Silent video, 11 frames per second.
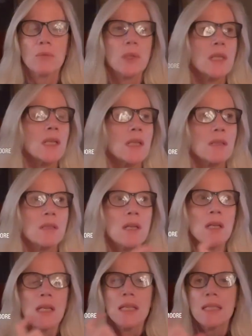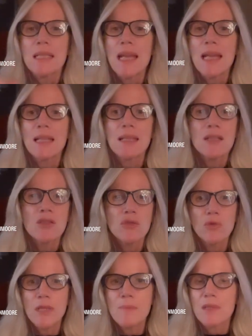We can take these
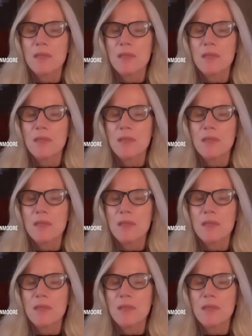dreams